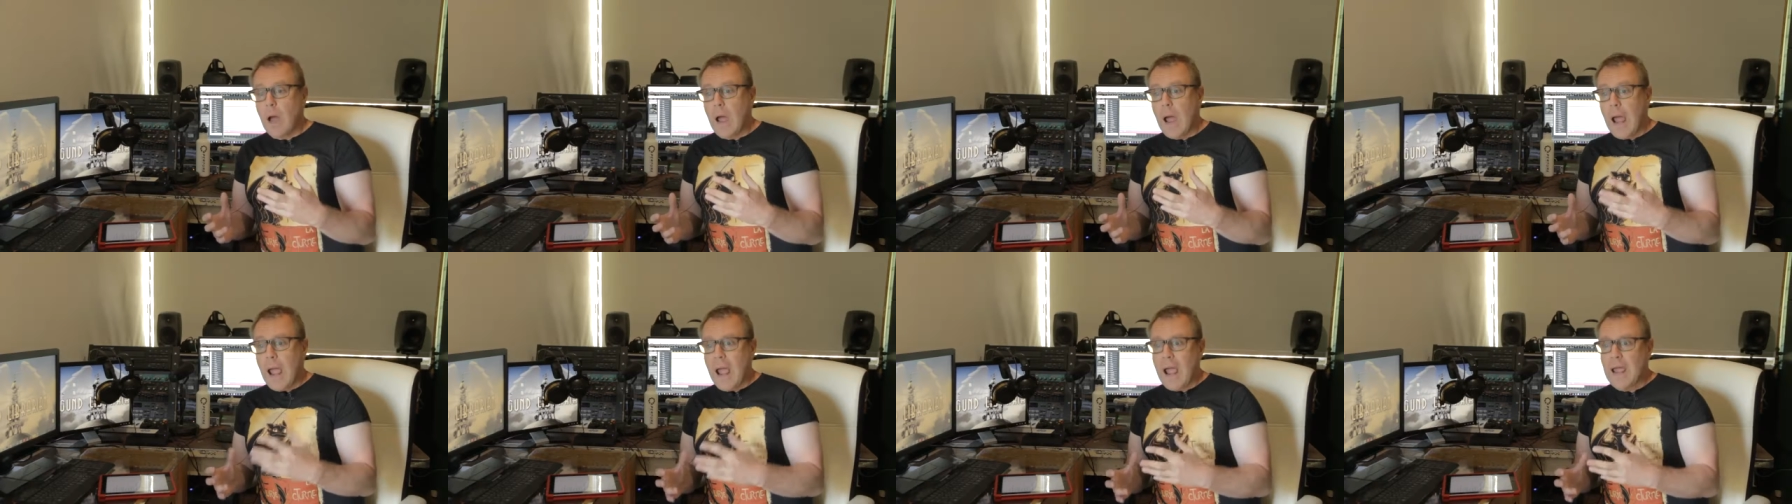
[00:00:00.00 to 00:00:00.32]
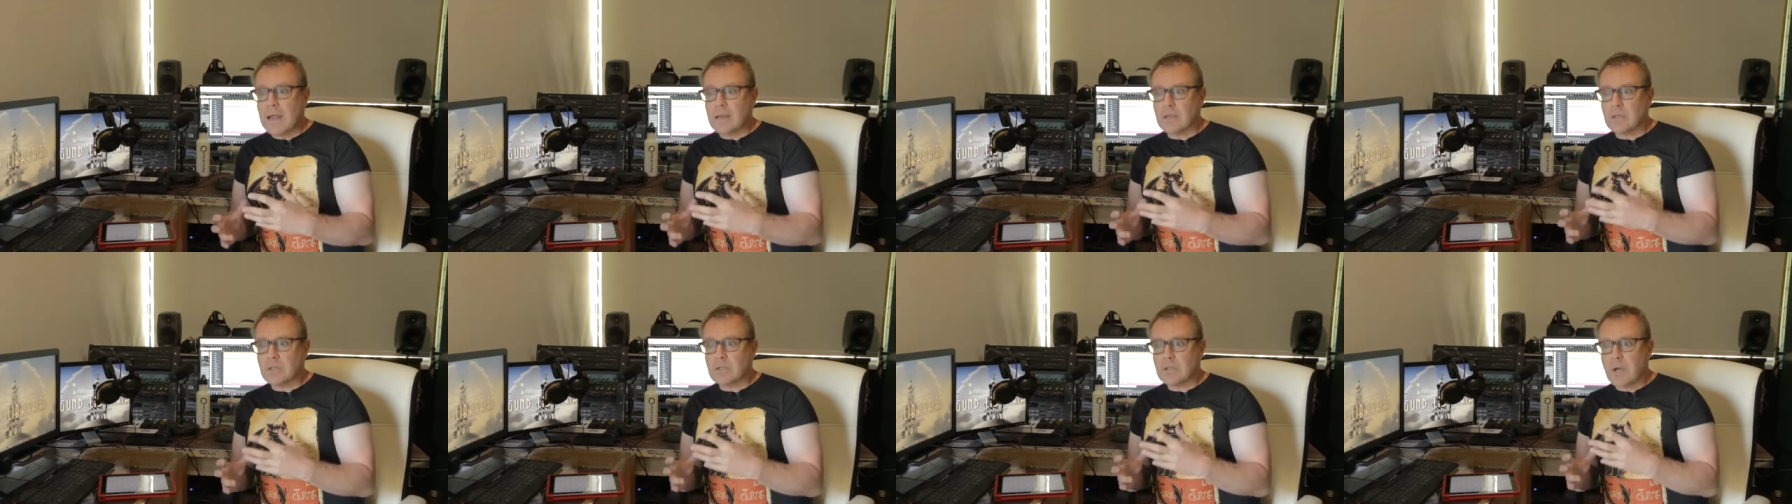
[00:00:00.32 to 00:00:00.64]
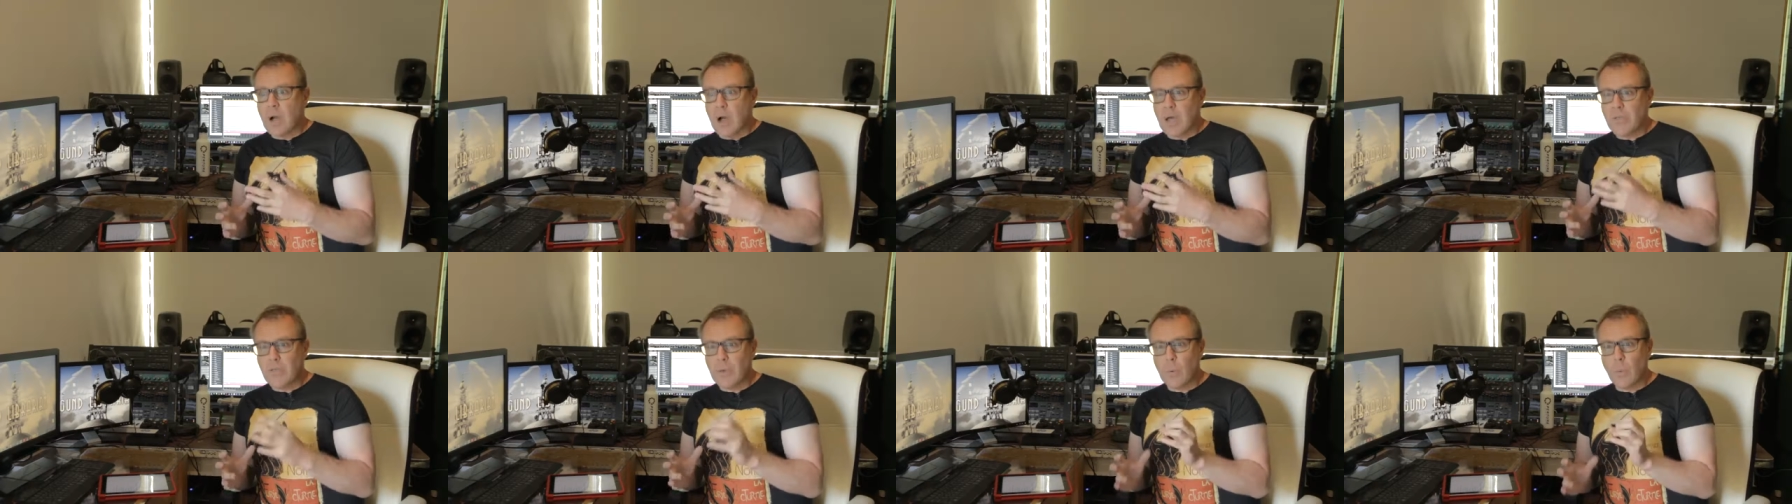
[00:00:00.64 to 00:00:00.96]
And
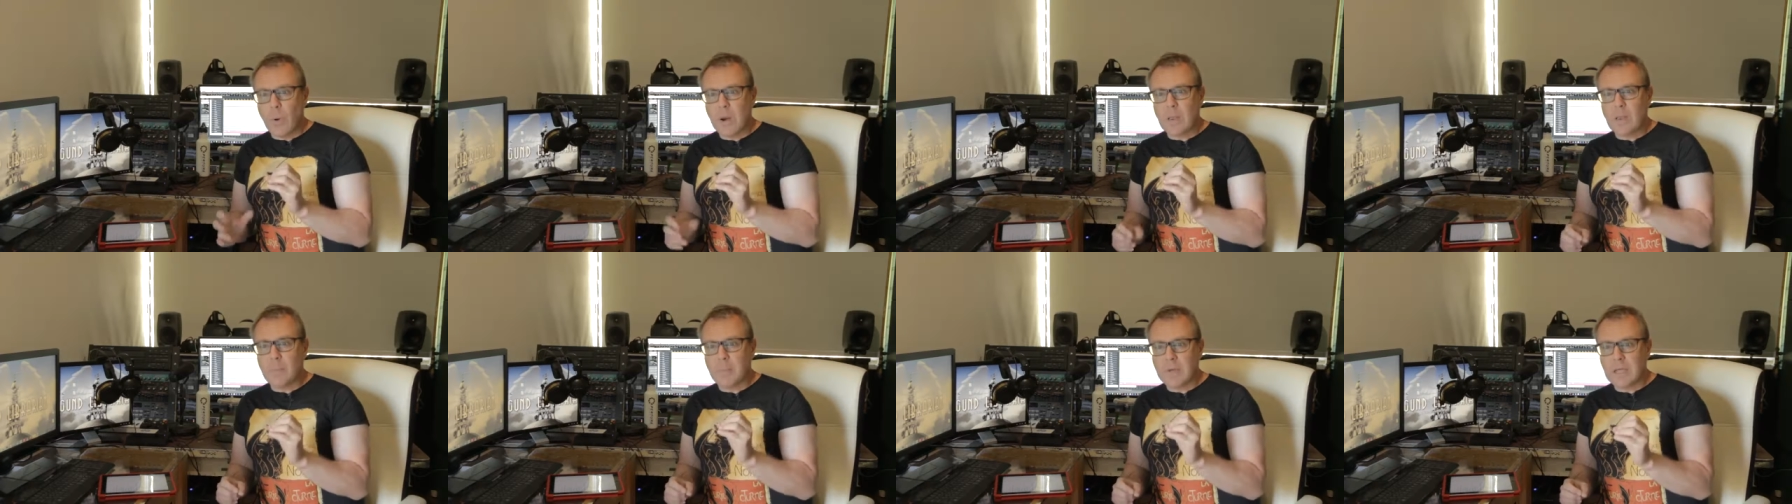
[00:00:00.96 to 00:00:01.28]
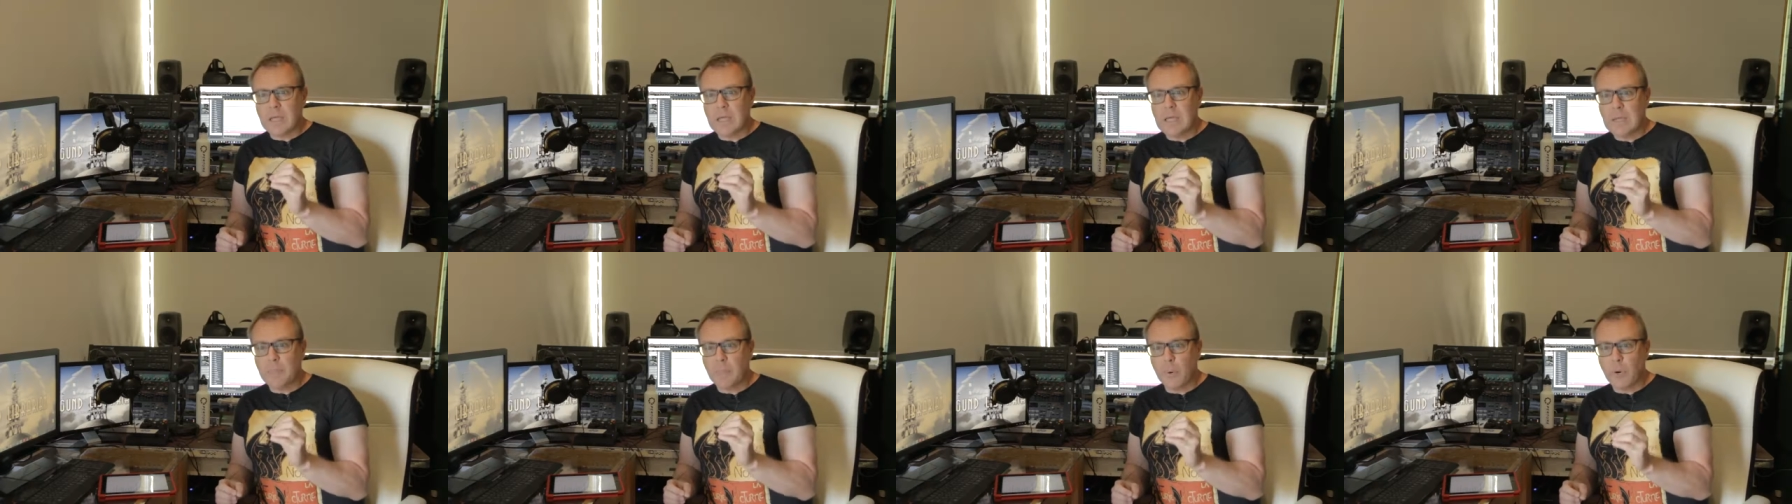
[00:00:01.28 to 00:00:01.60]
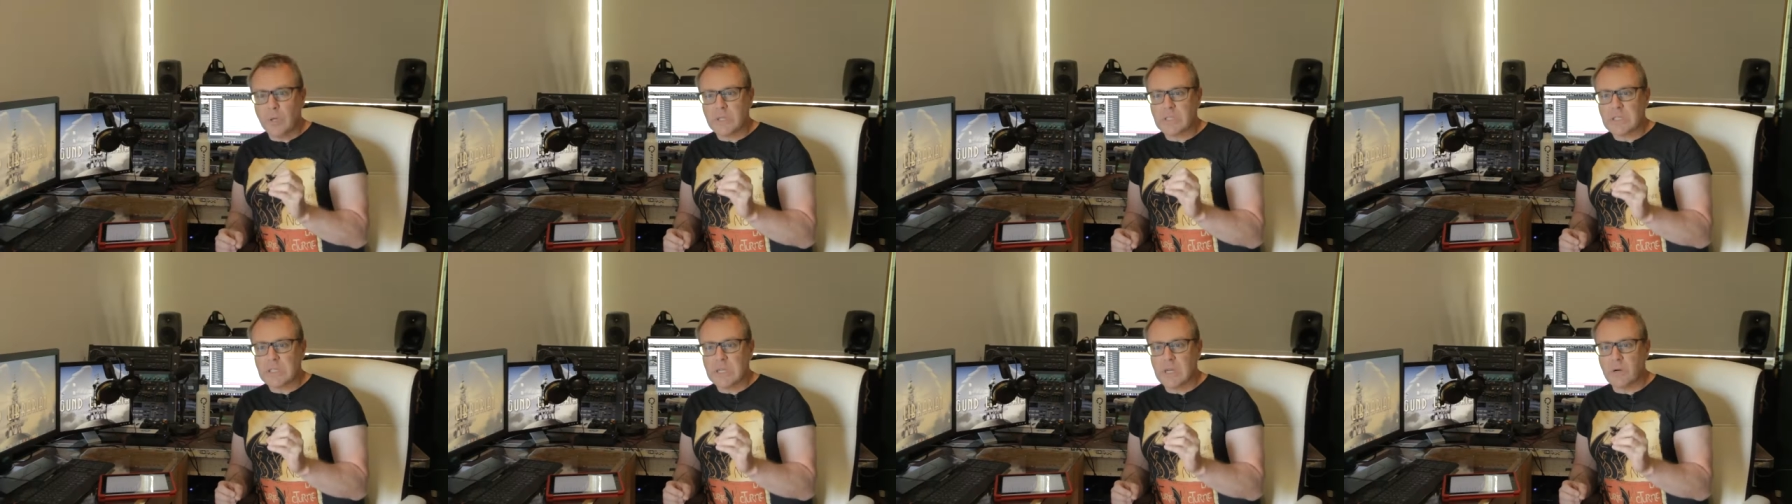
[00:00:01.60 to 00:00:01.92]
I think one of the key
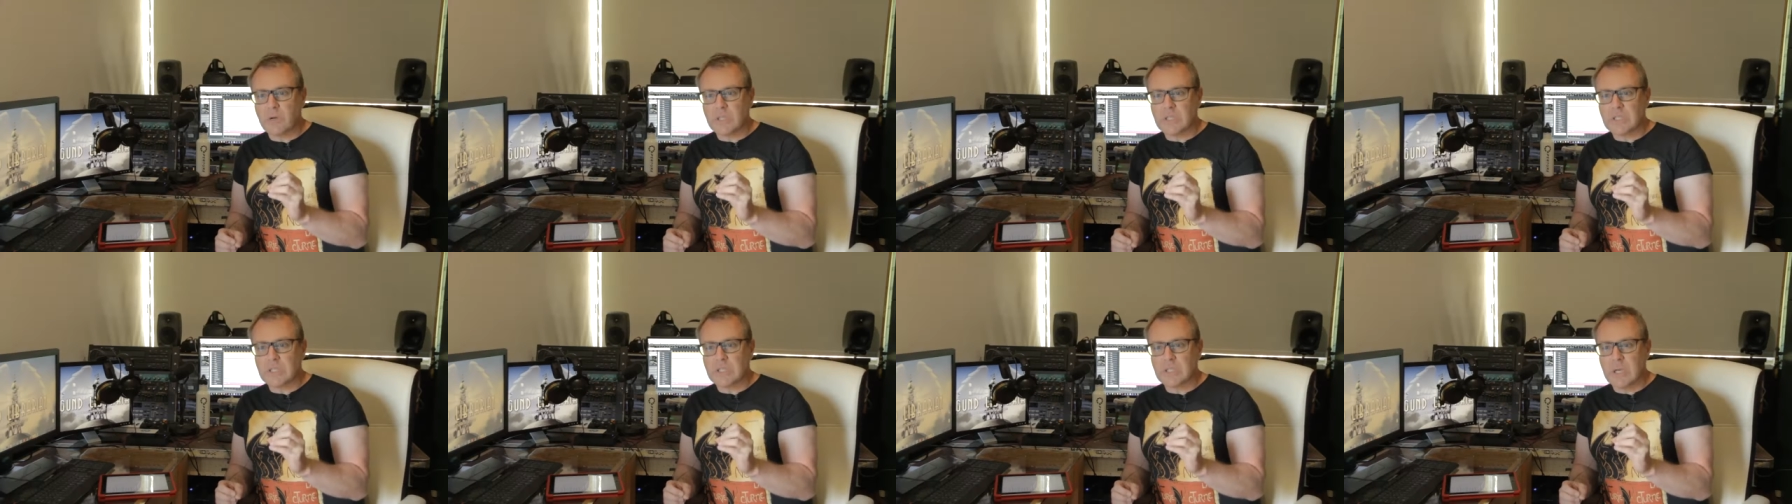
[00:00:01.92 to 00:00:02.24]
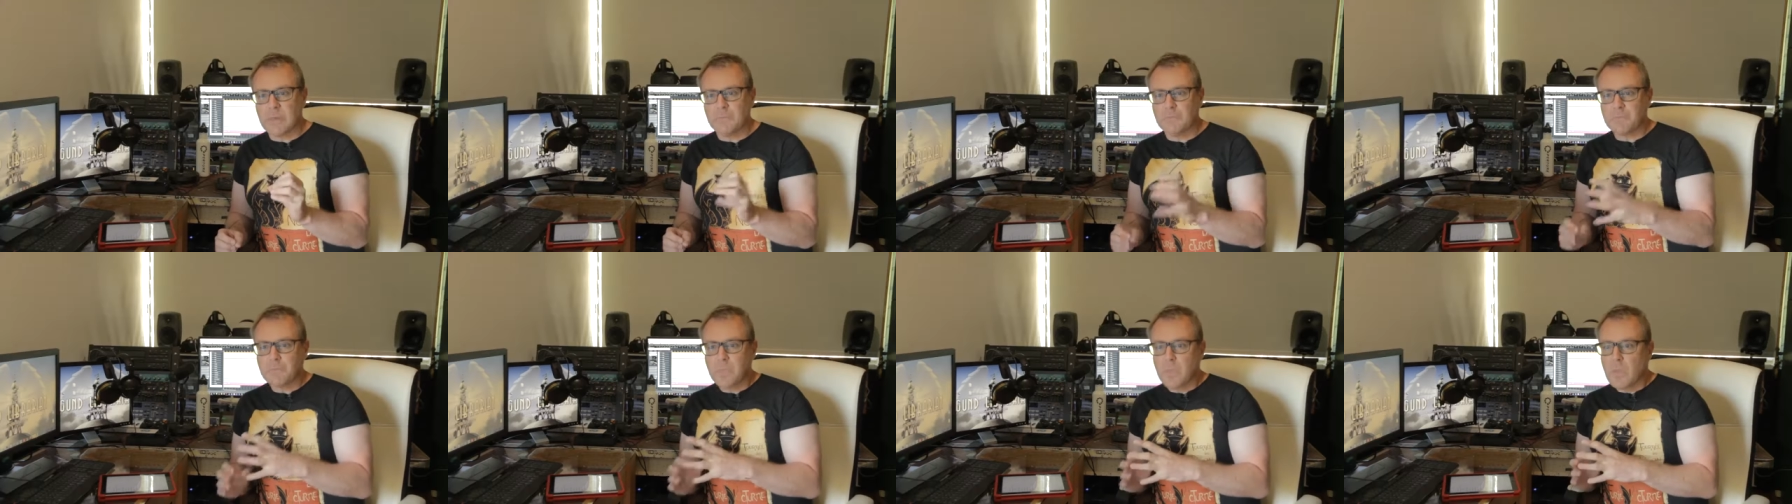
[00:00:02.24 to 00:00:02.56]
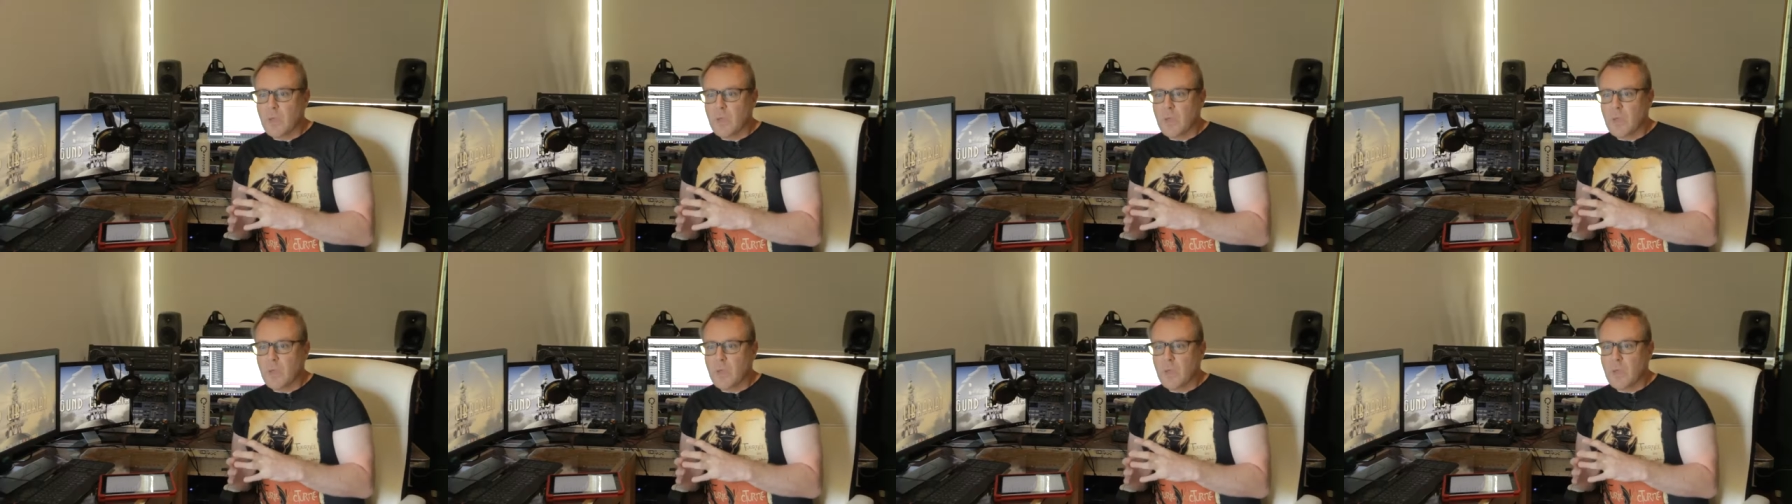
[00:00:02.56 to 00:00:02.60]
points here is, is that